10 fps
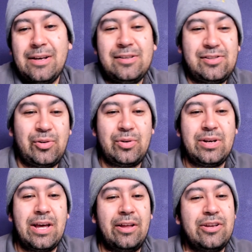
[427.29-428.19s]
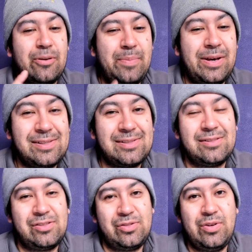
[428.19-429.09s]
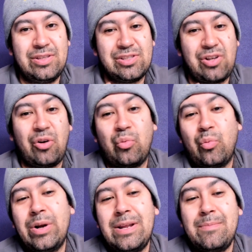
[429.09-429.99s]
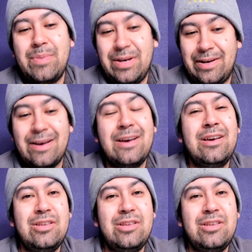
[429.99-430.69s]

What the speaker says: So nail your picks so you can start winning big.